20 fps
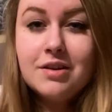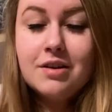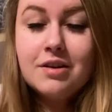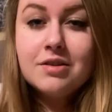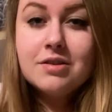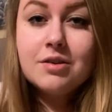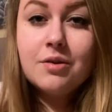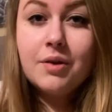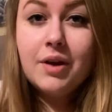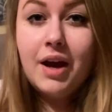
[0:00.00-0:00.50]

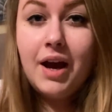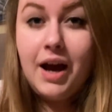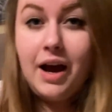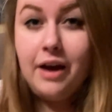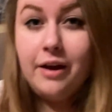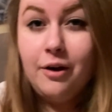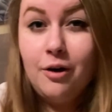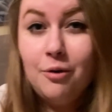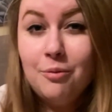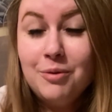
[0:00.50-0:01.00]
So yeah,
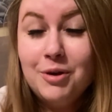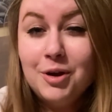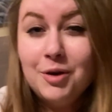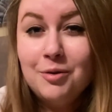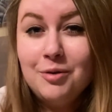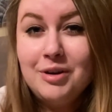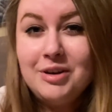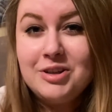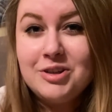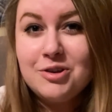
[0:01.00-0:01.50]
I hope
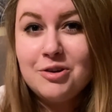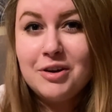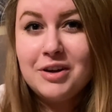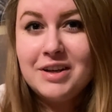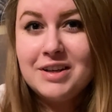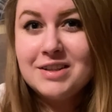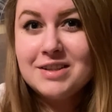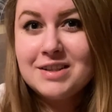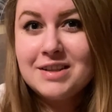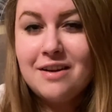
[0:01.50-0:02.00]
you enjoyed
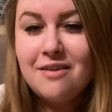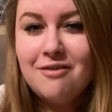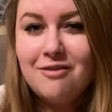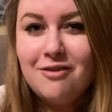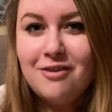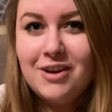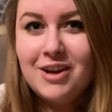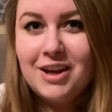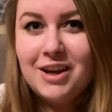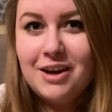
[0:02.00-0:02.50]
this
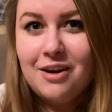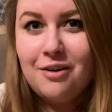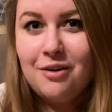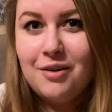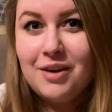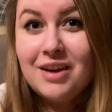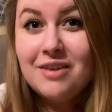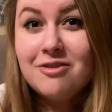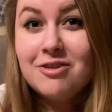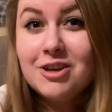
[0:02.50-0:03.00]
video.
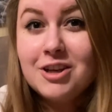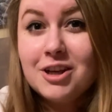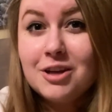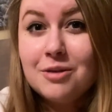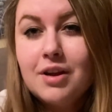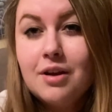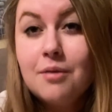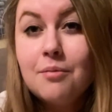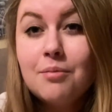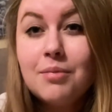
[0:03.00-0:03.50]
If you
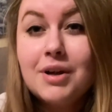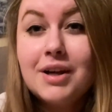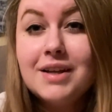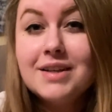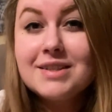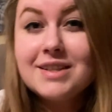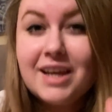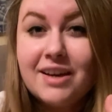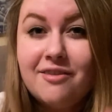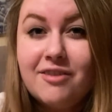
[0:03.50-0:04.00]
did,
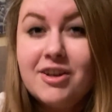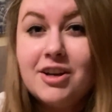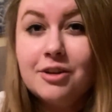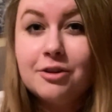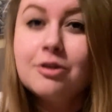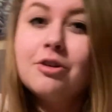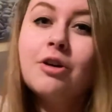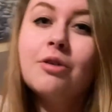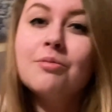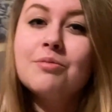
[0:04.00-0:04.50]
please give it a
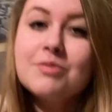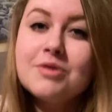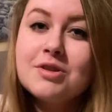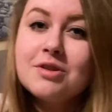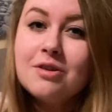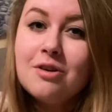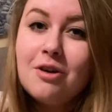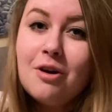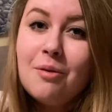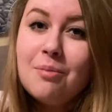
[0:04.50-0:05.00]
thumbs
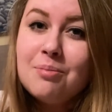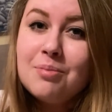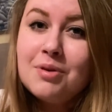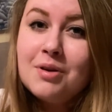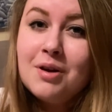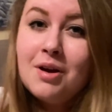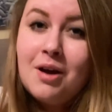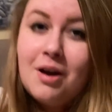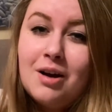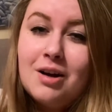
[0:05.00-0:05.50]
up.
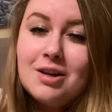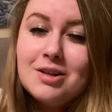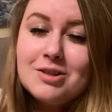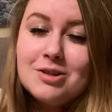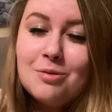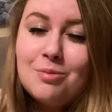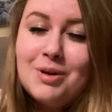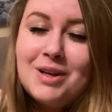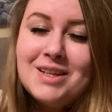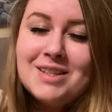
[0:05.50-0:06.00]

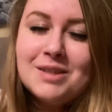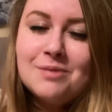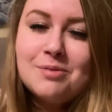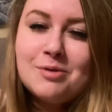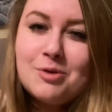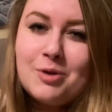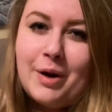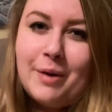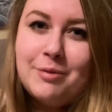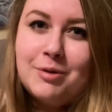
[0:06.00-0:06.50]
Also, please
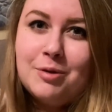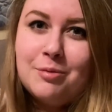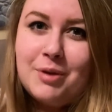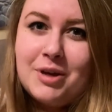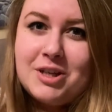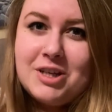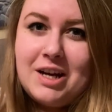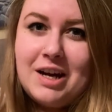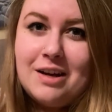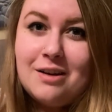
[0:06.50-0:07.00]
subscribe to my
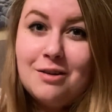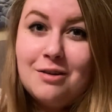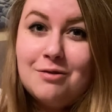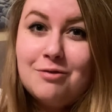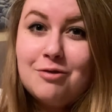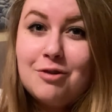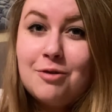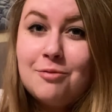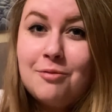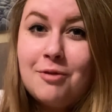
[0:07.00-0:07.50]
channel
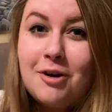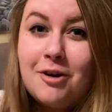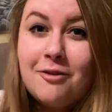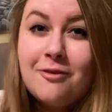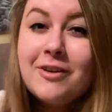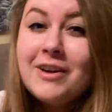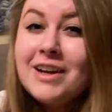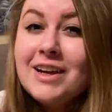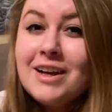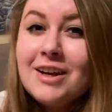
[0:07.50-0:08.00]
for more
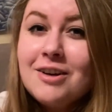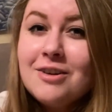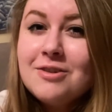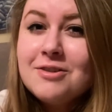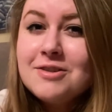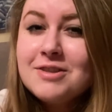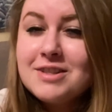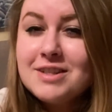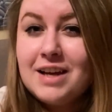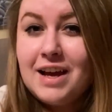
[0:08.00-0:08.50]

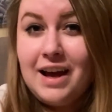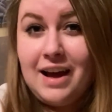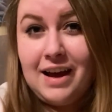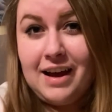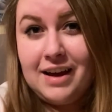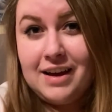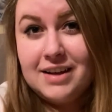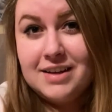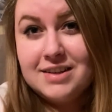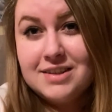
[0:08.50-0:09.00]
videos,
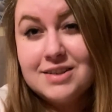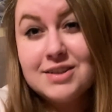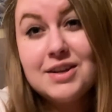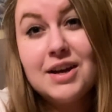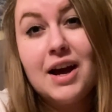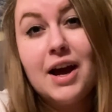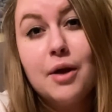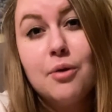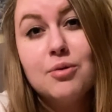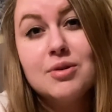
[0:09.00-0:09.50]
and
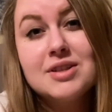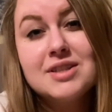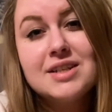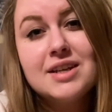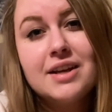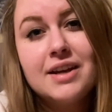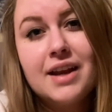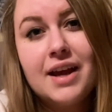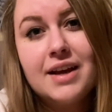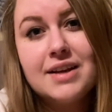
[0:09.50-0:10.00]
I will see
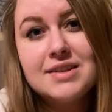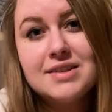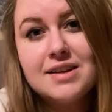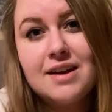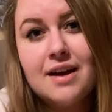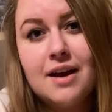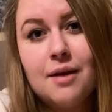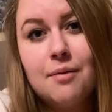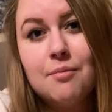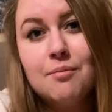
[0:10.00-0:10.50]
you next
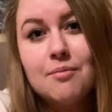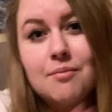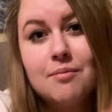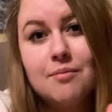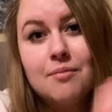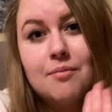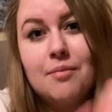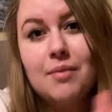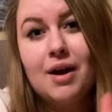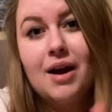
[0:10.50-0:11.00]
time.
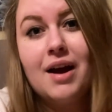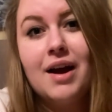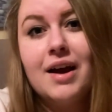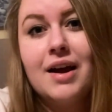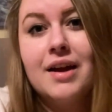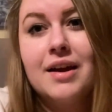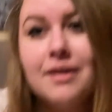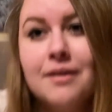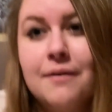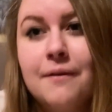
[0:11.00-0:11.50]

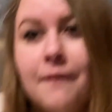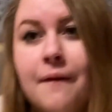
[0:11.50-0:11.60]
Bye.